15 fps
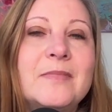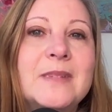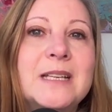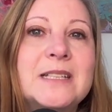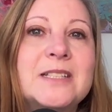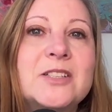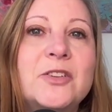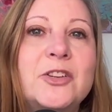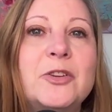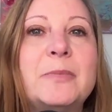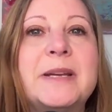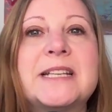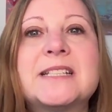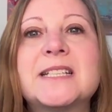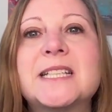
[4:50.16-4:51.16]
So you're
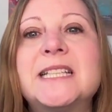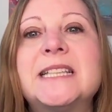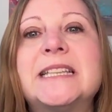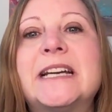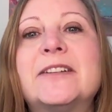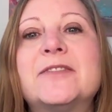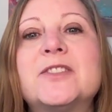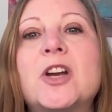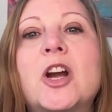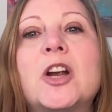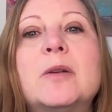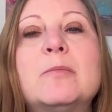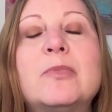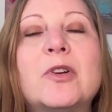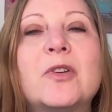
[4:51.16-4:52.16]
basically left
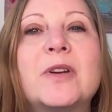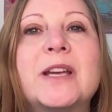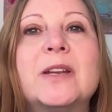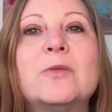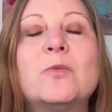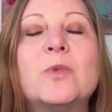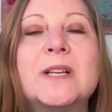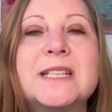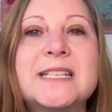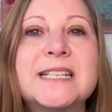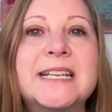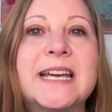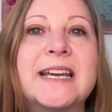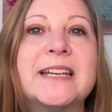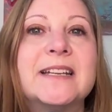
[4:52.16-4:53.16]
heartbroken once
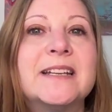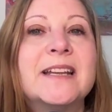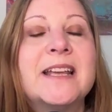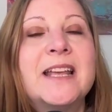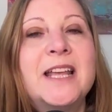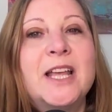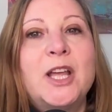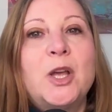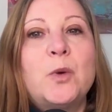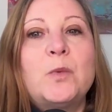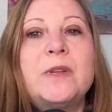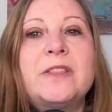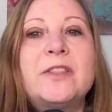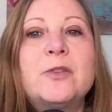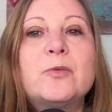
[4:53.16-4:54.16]
again
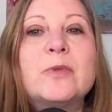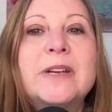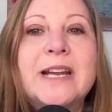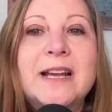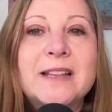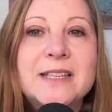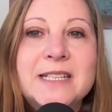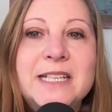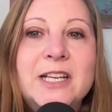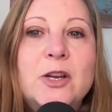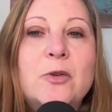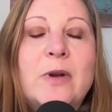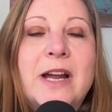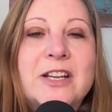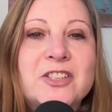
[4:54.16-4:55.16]
with the reality
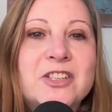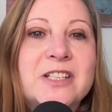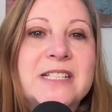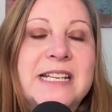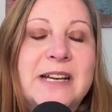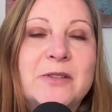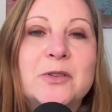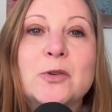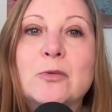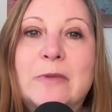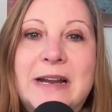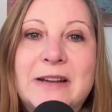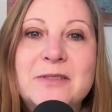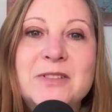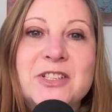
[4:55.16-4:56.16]
crashing down
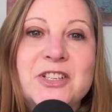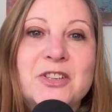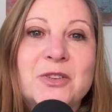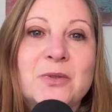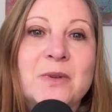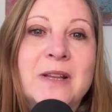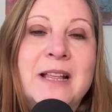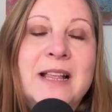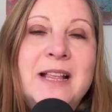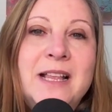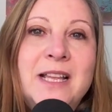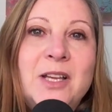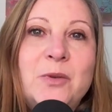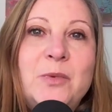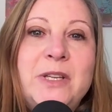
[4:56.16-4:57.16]
around you
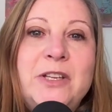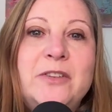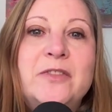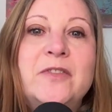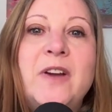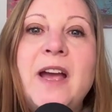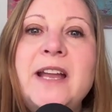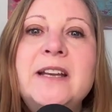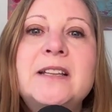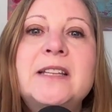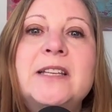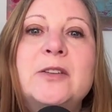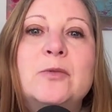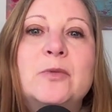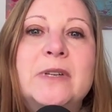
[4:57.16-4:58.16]
when you
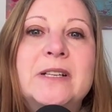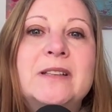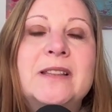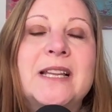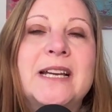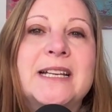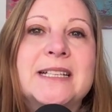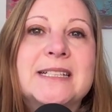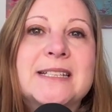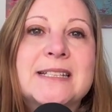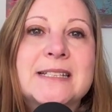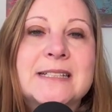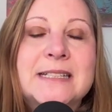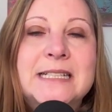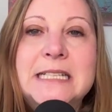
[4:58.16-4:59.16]
finally
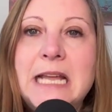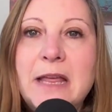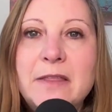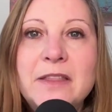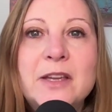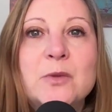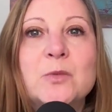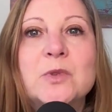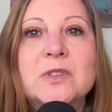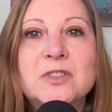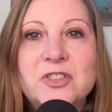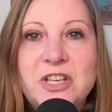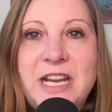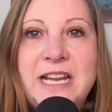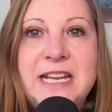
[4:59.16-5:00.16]
realize nothing will
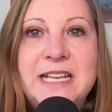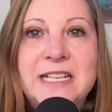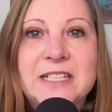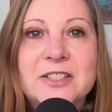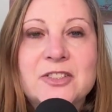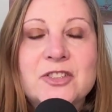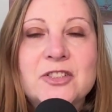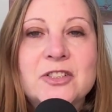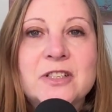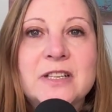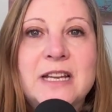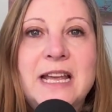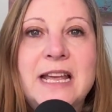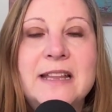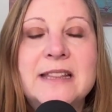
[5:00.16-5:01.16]
change,
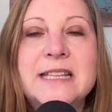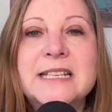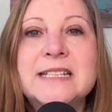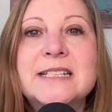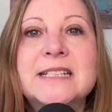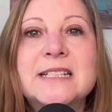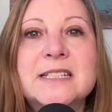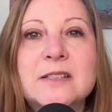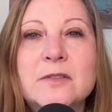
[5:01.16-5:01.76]
and this is in